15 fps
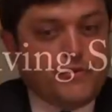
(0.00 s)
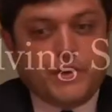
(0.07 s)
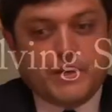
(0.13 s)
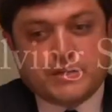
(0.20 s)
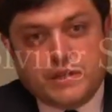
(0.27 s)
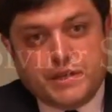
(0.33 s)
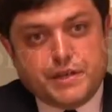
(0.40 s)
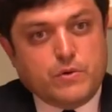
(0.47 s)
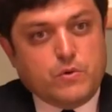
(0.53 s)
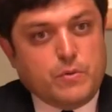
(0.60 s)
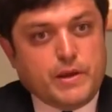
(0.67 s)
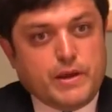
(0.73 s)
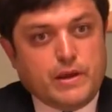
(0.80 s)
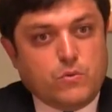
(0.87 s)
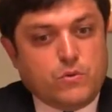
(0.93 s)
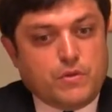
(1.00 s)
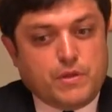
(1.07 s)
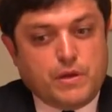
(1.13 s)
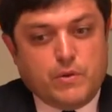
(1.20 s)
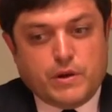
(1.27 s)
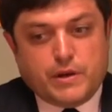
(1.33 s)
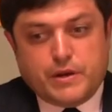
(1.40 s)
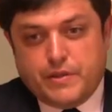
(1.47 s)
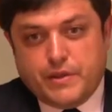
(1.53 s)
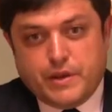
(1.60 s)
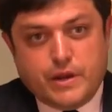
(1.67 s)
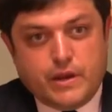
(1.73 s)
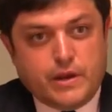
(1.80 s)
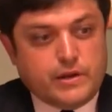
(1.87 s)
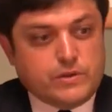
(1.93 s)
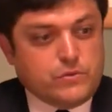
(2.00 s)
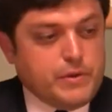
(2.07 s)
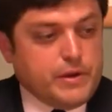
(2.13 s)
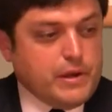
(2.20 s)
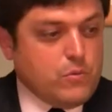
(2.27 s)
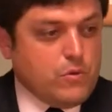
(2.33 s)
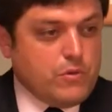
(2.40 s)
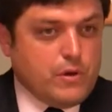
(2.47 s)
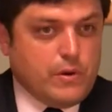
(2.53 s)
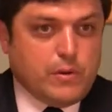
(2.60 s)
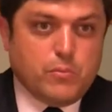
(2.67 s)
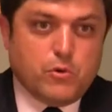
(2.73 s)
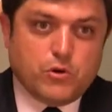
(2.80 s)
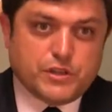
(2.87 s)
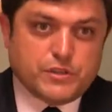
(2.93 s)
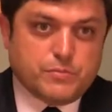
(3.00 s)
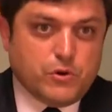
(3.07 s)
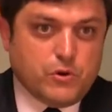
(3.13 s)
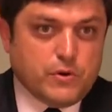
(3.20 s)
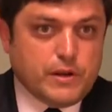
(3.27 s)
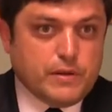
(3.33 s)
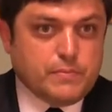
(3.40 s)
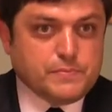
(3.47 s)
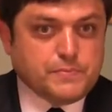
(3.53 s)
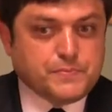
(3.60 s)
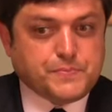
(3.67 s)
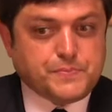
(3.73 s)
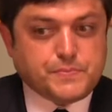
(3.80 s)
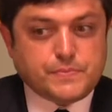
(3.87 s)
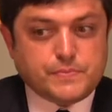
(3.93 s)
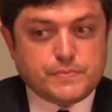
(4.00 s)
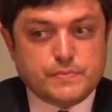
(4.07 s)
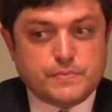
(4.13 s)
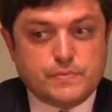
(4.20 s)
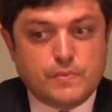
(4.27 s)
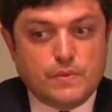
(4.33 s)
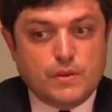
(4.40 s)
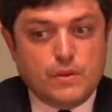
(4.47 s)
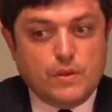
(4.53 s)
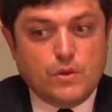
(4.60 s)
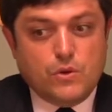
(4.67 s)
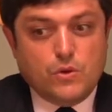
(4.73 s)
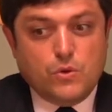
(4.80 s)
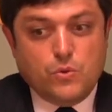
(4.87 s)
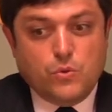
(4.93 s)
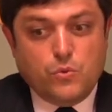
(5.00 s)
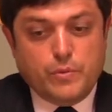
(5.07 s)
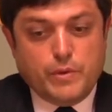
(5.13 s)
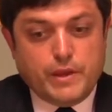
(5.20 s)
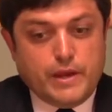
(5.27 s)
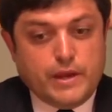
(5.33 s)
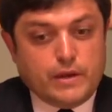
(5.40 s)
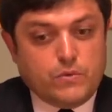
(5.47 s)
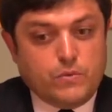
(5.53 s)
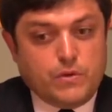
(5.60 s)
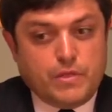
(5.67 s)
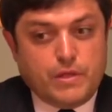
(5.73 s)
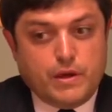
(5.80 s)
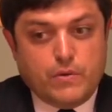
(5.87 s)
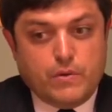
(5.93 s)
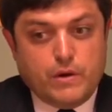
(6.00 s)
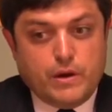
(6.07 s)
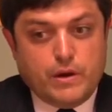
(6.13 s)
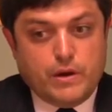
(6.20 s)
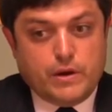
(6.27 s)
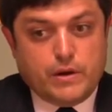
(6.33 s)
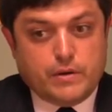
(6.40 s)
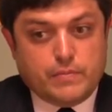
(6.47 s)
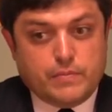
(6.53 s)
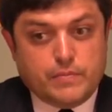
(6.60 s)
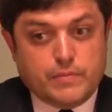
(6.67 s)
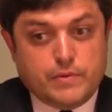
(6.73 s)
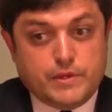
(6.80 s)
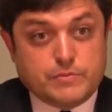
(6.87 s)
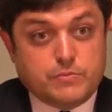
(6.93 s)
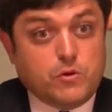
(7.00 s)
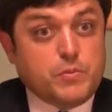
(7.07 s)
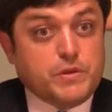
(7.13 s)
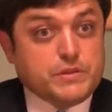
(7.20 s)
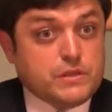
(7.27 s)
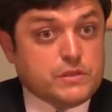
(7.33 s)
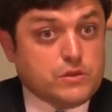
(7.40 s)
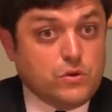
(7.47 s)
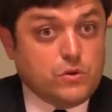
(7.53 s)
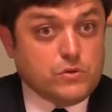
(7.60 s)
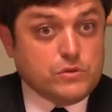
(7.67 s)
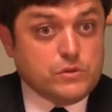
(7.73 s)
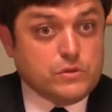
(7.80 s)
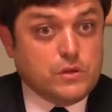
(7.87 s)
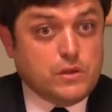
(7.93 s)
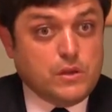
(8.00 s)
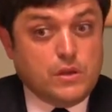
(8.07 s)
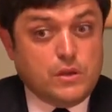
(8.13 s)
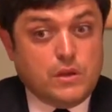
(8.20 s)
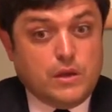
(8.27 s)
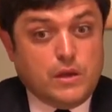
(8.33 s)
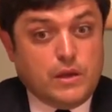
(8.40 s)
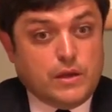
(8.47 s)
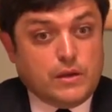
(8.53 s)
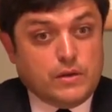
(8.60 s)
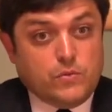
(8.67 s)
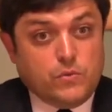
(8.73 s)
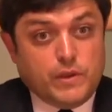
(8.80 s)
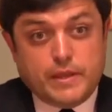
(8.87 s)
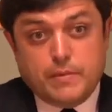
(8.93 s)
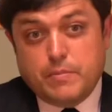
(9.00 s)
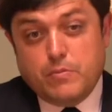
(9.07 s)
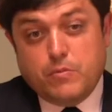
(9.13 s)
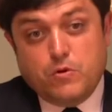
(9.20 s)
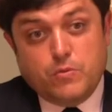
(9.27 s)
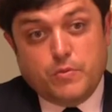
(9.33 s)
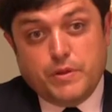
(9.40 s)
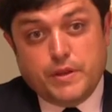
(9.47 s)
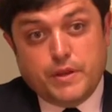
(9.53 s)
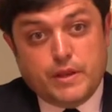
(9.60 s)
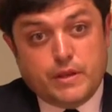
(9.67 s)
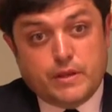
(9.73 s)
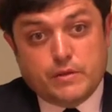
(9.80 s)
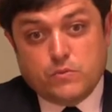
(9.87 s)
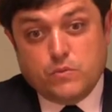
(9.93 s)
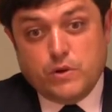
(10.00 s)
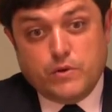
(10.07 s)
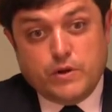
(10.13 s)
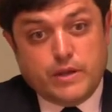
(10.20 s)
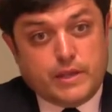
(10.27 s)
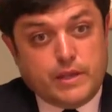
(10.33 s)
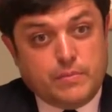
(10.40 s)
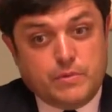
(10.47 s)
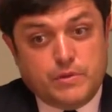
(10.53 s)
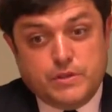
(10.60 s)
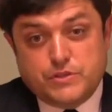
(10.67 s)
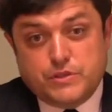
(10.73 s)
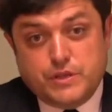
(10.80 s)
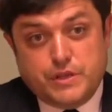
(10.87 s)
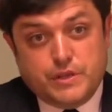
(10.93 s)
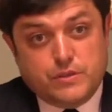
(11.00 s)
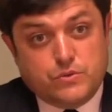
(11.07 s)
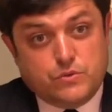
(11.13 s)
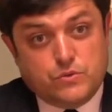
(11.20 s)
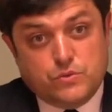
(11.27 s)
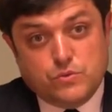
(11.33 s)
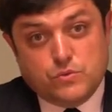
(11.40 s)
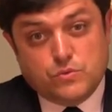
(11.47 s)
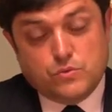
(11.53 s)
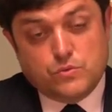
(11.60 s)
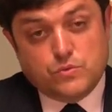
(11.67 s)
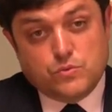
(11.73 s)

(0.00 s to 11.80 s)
years later, we began with our credit card, we began with our mortgage program, we began with our small business loans. And we keep evolving and we're going to keep listening to,